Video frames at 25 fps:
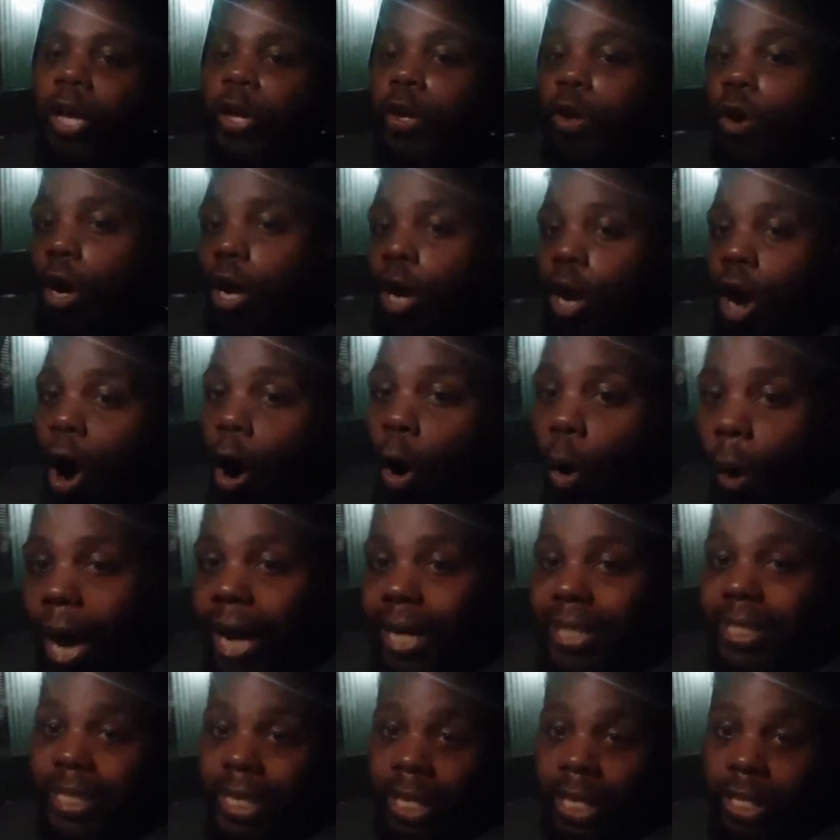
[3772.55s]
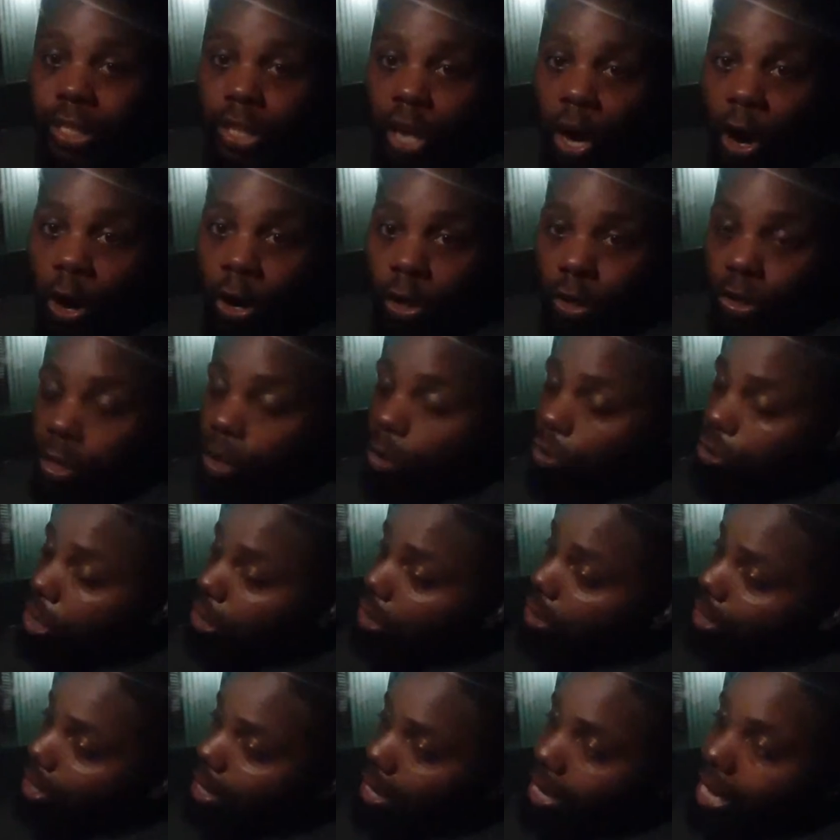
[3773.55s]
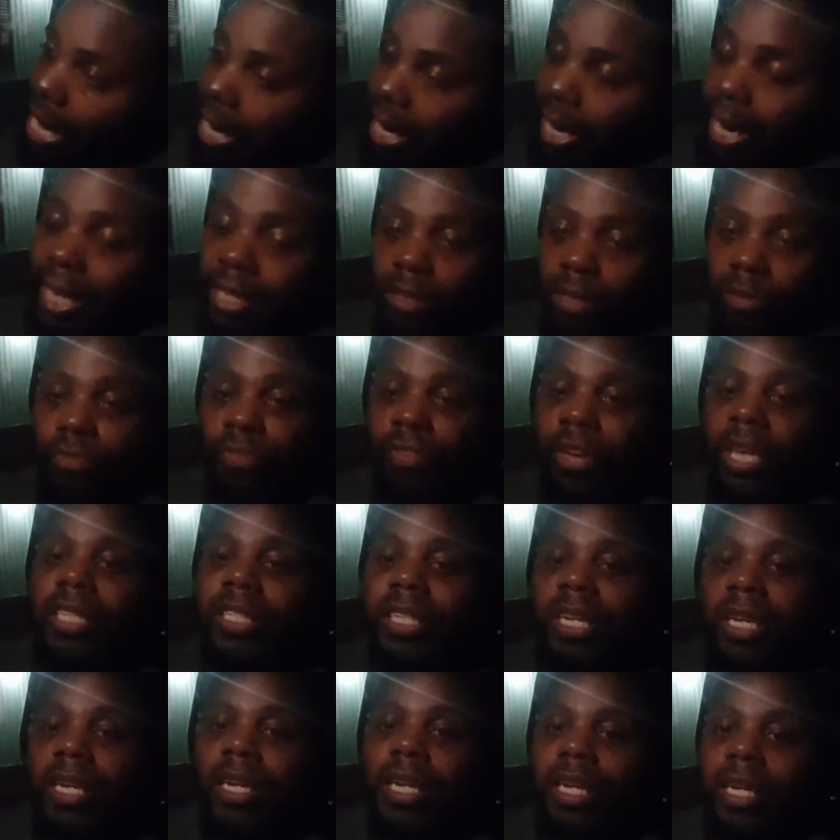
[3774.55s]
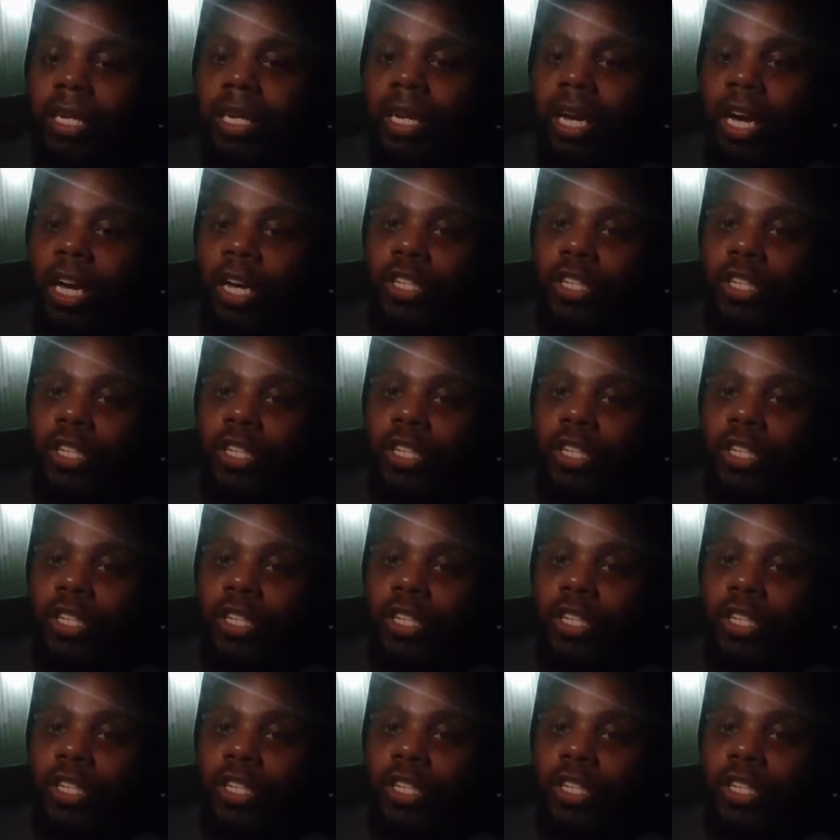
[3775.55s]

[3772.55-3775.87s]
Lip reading: Your coex is Earth. Don't just look at it as physically.